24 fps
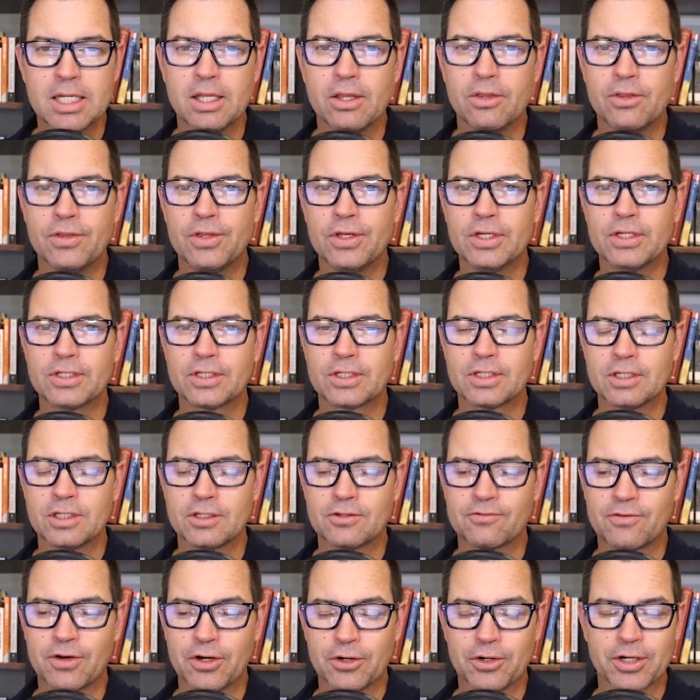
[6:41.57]
This is
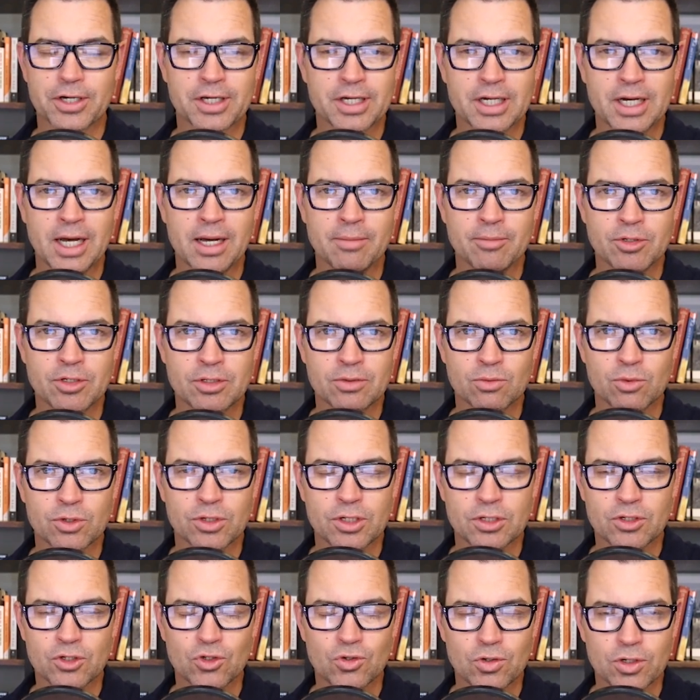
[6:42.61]
very common with
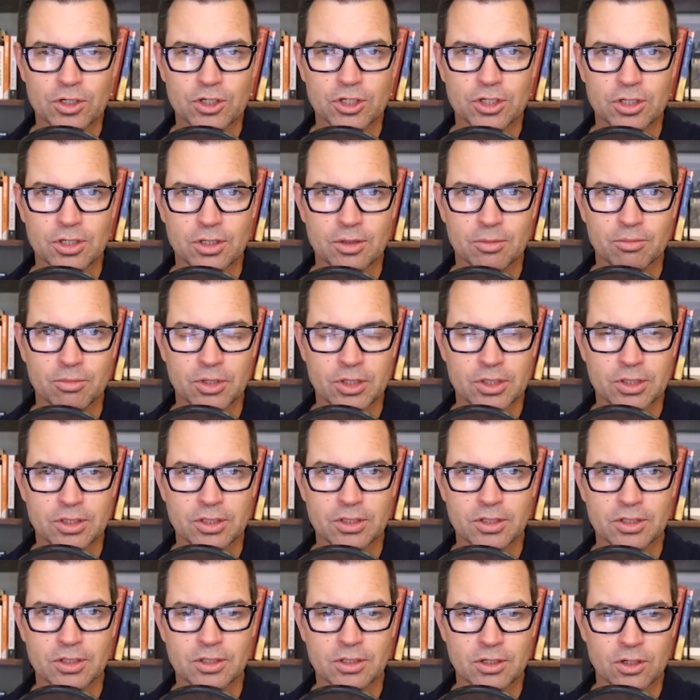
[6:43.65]
construction
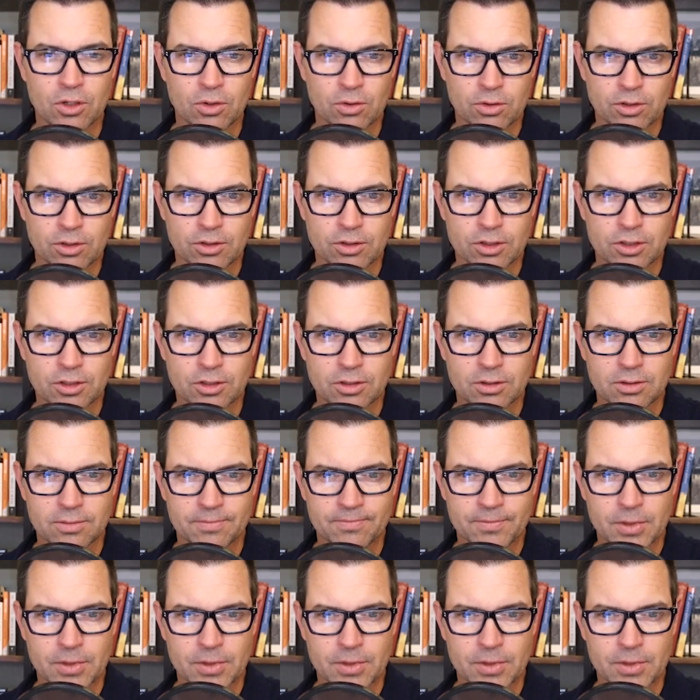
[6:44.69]
business owners.